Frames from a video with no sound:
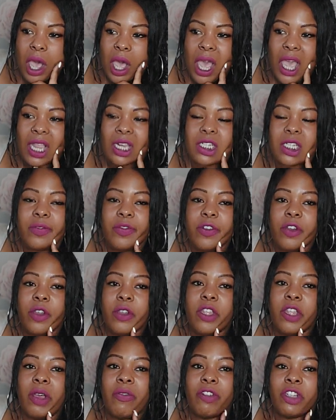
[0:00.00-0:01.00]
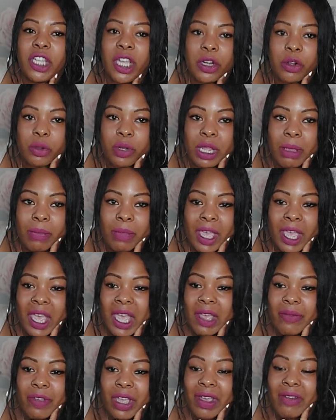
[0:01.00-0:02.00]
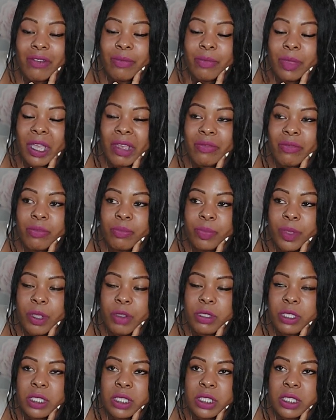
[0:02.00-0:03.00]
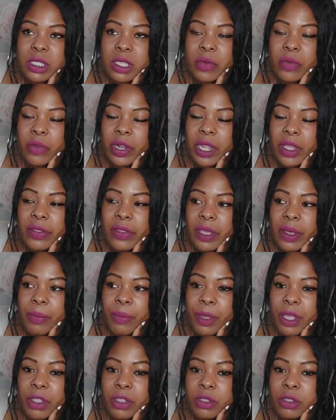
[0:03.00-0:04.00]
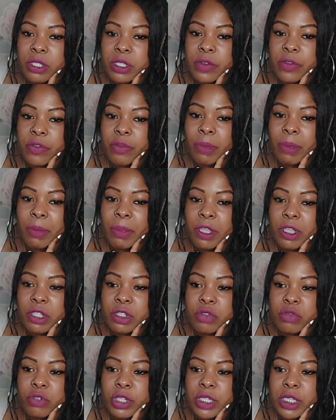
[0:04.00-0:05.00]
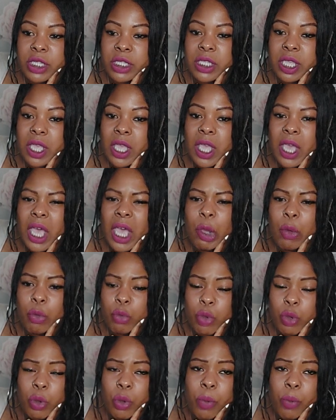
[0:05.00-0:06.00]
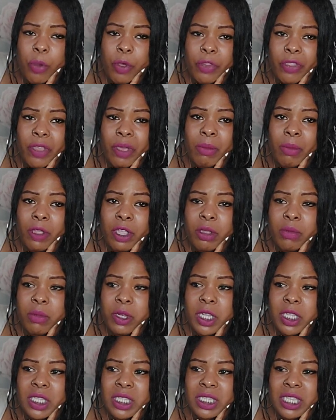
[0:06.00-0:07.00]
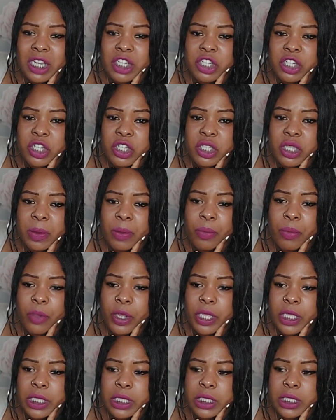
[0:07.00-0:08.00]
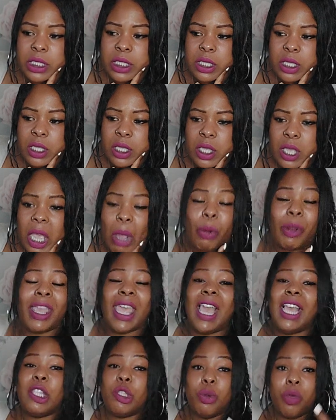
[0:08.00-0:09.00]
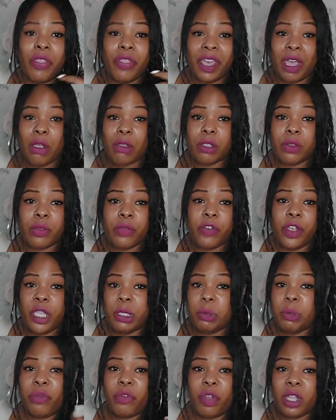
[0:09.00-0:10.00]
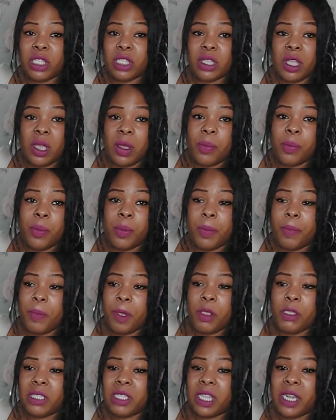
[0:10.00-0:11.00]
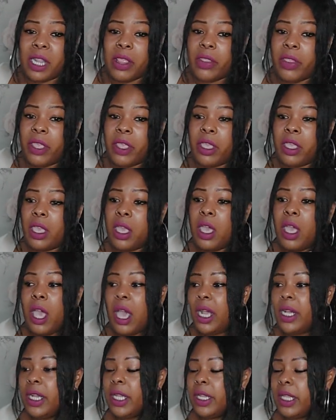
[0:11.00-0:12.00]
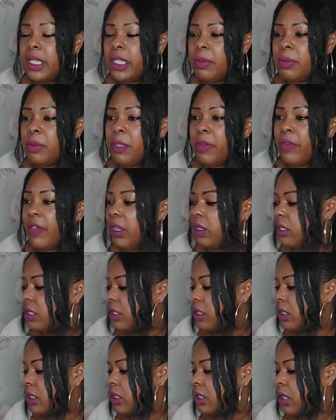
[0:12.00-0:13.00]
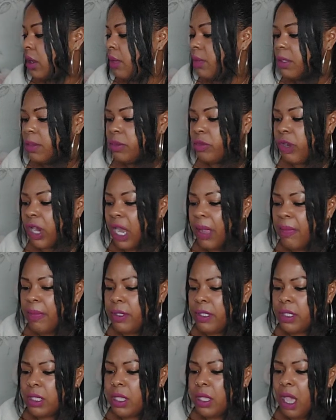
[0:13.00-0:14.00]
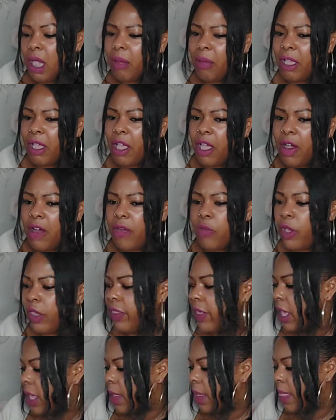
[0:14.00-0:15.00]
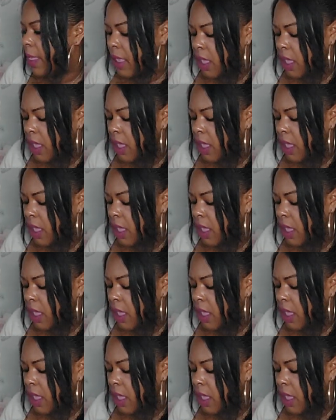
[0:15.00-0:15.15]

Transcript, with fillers: actually forgot the other channel name that I have. I haven't I haven't posted stuff like that, but I use it for my personal readings. I will put that on my community section at some point. I want to get it to a thousand first before I start posting anything. I need there to be a thousand um subscribers. I'm like halfway there.